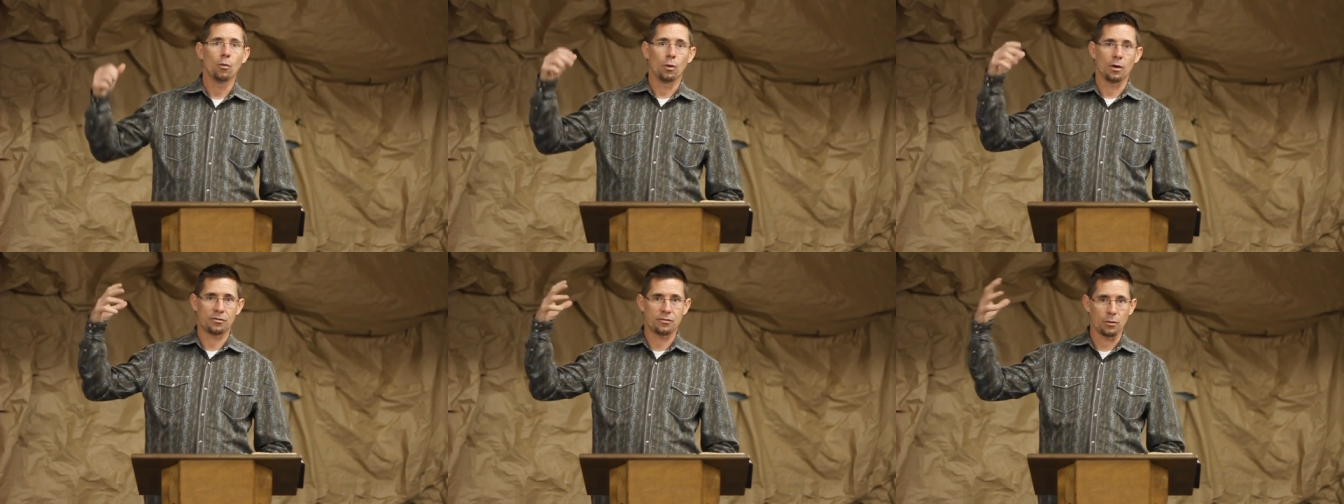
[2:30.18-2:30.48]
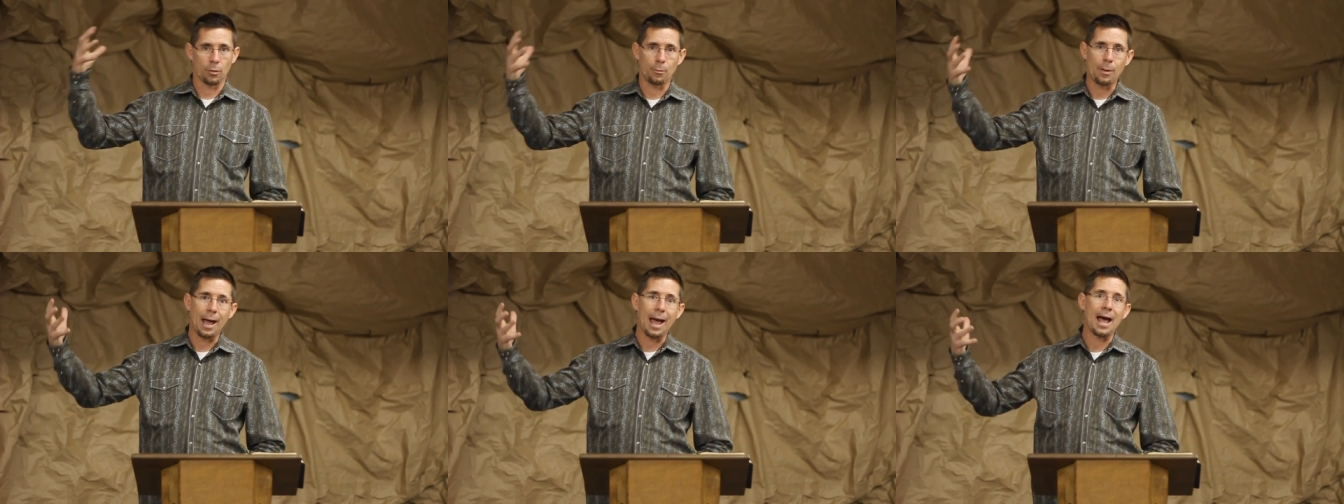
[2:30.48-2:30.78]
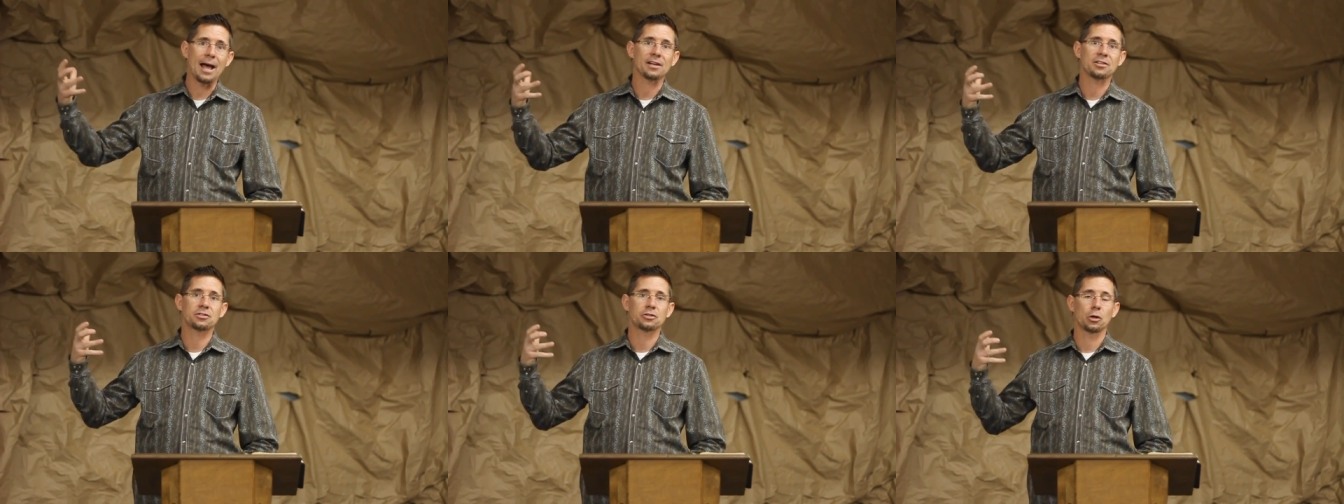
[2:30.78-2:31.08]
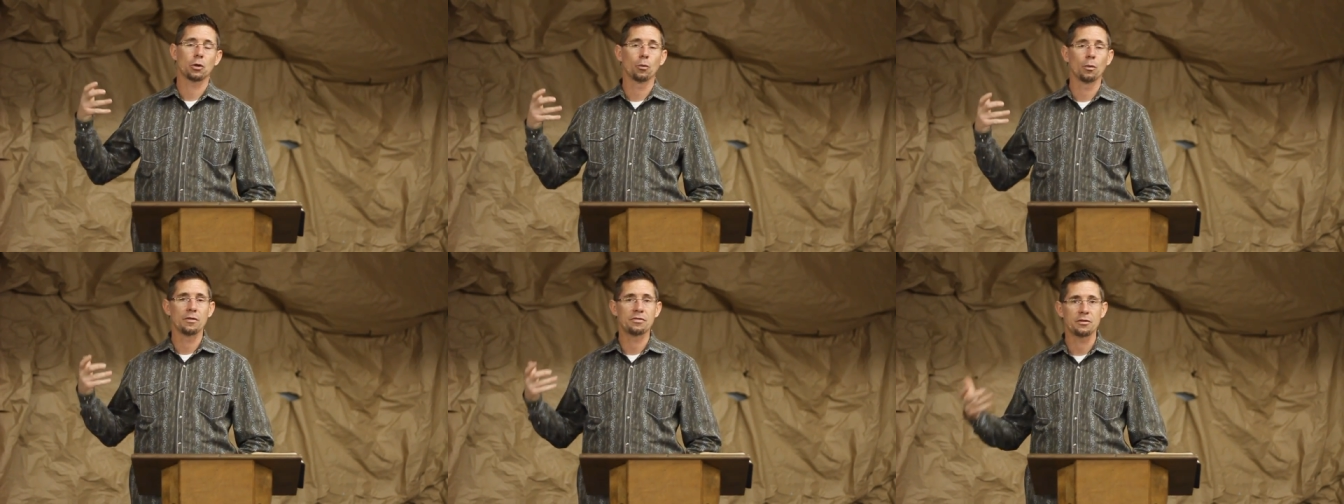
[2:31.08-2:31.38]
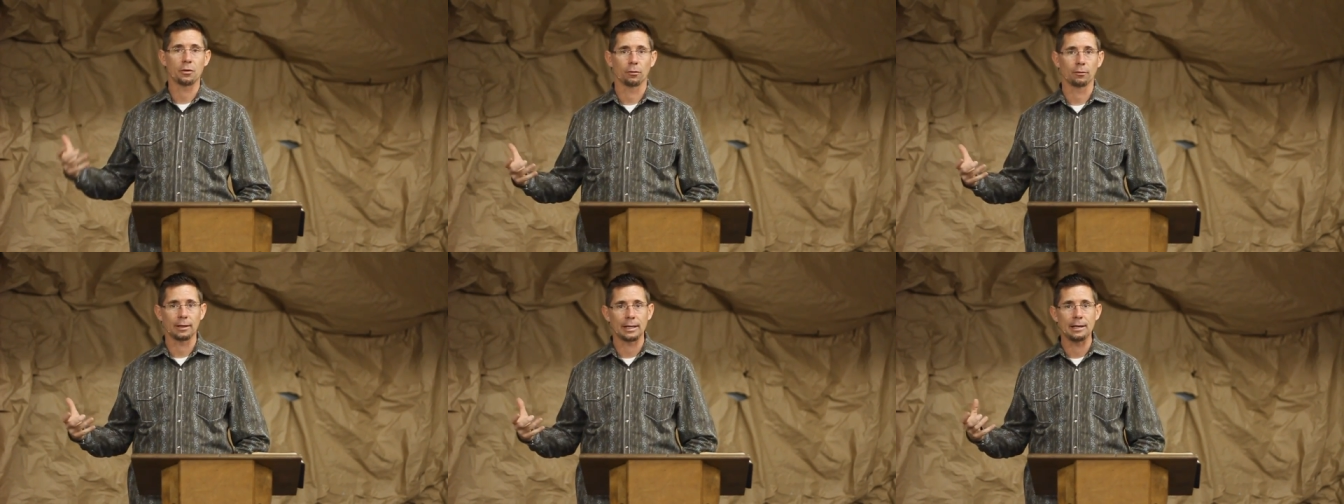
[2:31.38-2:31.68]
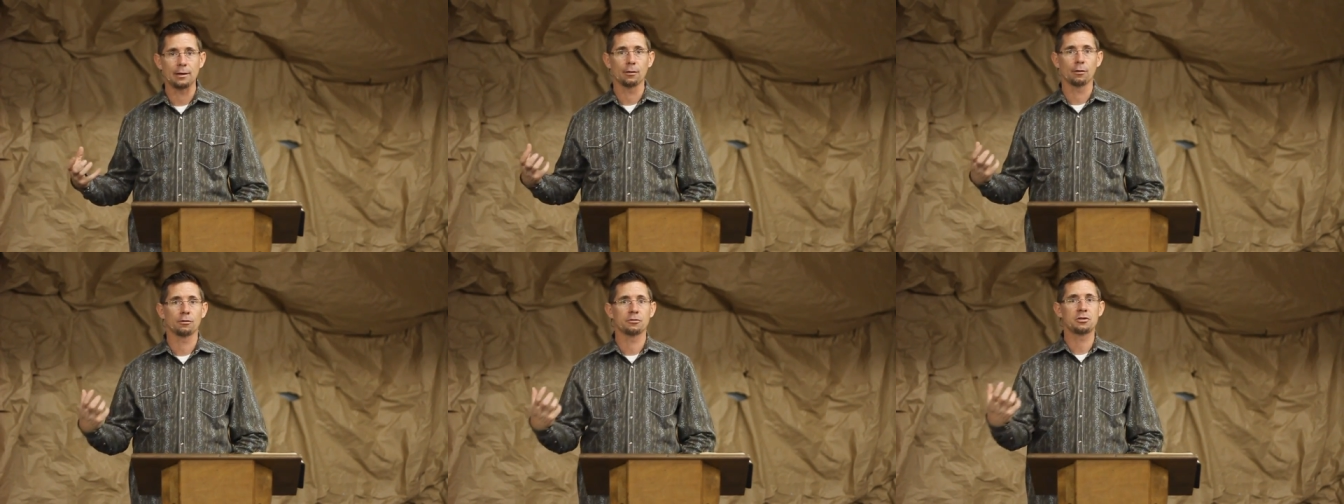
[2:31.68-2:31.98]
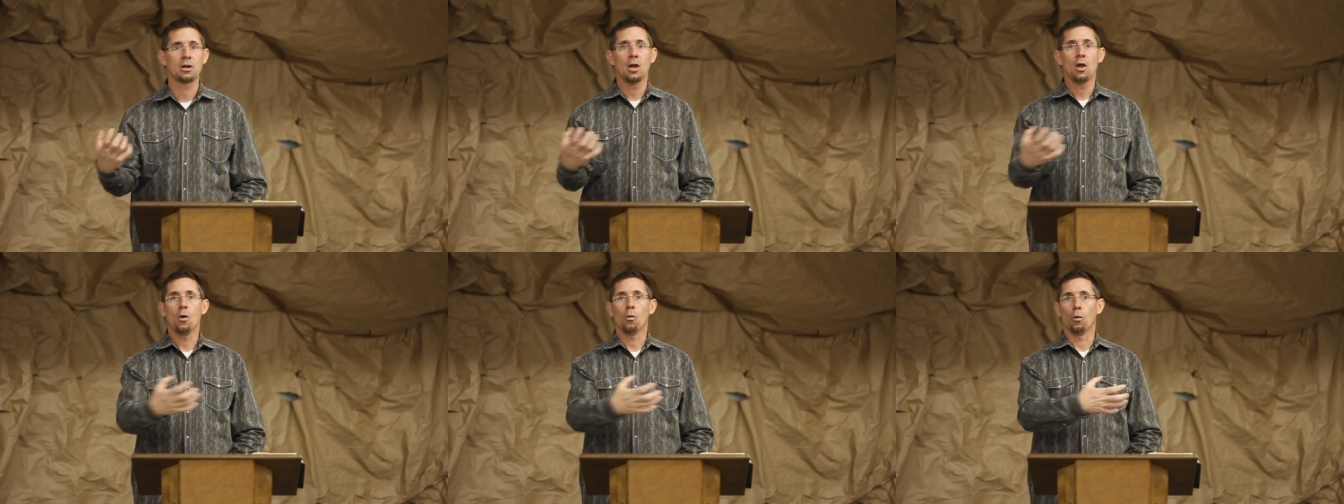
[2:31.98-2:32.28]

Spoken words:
with their pastor, with their leaders,